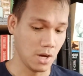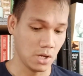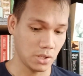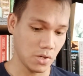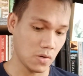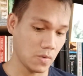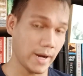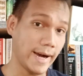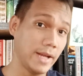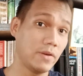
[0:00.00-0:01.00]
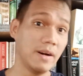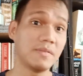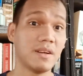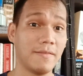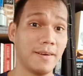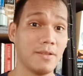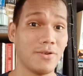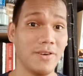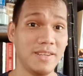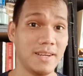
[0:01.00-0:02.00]
So I do have several
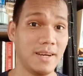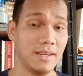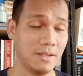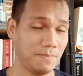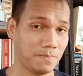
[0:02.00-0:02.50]
choices.